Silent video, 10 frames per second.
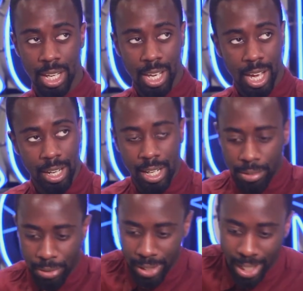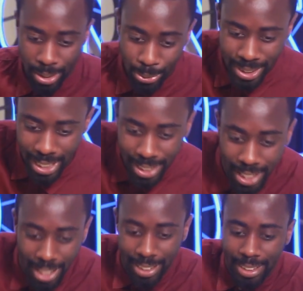And I'll never forget, he was sat there
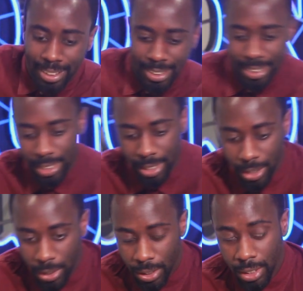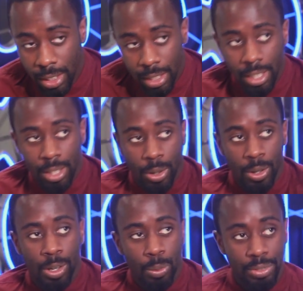like this
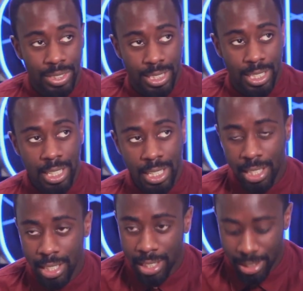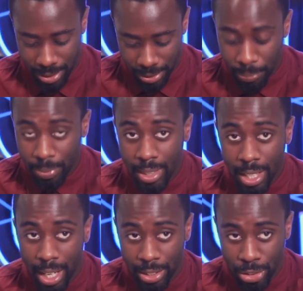with his tea
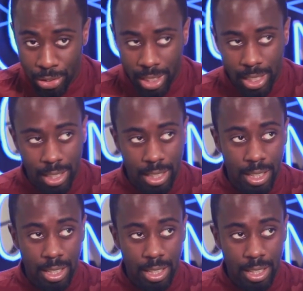and he's drinking.